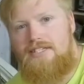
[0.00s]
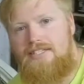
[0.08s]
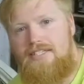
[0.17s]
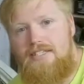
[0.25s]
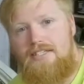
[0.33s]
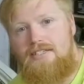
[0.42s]

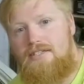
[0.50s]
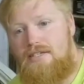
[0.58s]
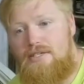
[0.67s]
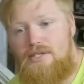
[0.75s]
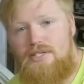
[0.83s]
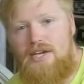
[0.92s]

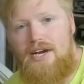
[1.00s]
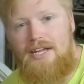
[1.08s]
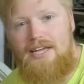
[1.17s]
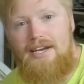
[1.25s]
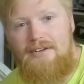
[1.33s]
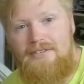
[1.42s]
You just gotta
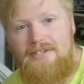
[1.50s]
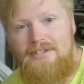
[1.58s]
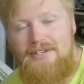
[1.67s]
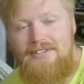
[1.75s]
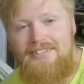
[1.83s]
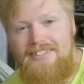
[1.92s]
get out there
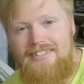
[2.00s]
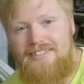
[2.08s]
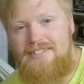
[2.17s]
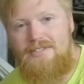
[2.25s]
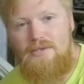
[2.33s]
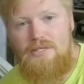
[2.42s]
and do it.
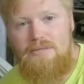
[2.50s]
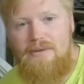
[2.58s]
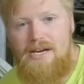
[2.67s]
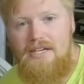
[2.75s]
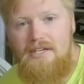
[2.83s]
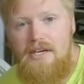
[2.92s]
Throw some
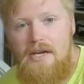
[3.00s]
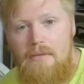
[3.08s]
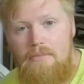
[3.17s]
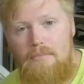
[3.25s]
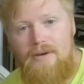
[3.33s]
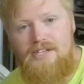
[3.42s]
money.
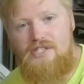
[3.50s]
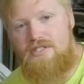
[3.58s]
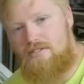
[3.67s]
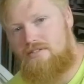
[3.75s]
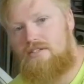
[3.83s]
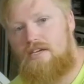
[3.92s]
Be patient.
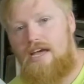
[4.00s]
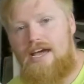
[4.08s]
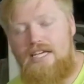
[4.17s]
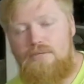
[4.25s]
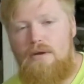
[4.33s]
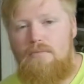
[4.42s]

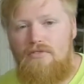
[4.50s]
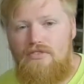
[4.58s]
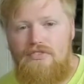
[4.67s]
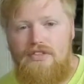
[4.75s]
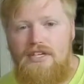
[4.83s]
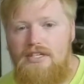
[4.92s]
Ask people for
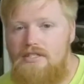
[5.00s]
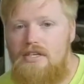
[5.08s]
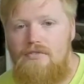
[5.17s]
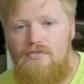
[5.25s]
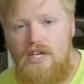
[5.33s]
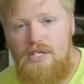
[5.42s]
things.
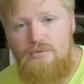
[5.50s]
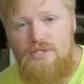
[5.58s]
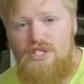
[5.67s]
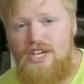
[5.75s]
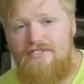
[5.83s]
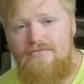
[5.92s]
If you guys want to
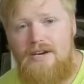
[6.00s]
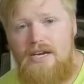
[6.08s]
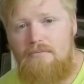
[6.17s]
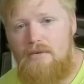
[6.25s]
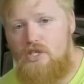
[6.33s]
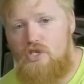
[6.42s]
save money,
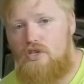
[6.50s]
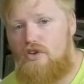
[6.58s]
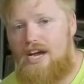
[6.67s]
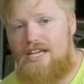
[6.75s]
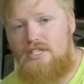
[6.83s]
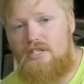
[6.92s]
make sure you're
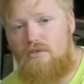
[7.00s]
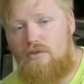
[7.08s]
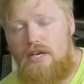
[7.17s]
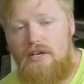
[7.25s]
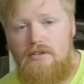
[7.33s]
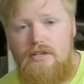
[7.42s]
asking
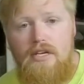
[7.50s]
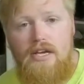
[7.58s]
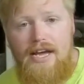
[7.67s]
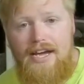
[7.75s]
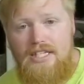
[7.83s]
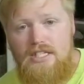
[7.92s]
around,
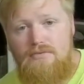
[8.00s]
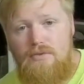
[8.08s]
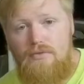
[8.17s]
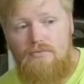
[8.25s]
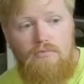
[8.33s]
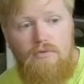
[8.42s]
asking
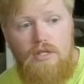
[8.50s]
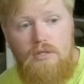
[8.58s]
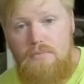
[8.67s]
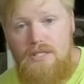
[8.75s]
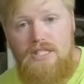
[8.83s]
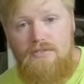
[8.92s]
for
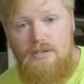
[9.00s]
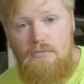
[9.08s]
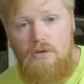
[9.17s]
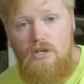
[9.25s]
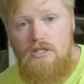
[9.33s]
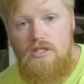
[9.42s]
specific
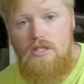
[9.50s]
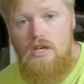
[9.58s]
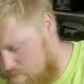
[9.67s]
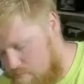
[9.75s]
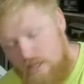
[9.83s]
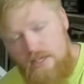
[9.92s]
parts.
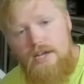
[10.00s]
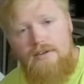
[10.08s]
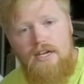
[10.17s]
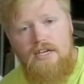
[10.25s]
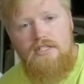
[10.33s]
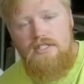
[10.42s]
But yeah,
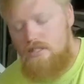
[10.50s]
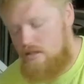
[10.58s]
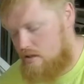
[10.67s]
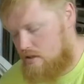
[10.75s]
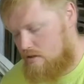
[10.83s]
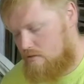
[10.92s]
guys,
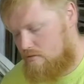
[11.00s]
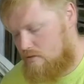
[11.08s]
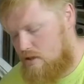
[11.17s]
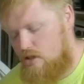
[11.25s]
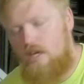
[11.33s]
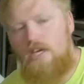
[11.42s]
that's
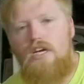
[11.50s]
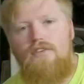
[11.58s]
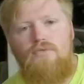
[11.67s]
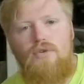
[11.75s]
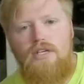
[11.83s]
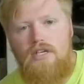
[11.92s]
all I got
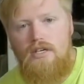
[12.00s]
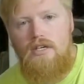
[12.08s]
for you.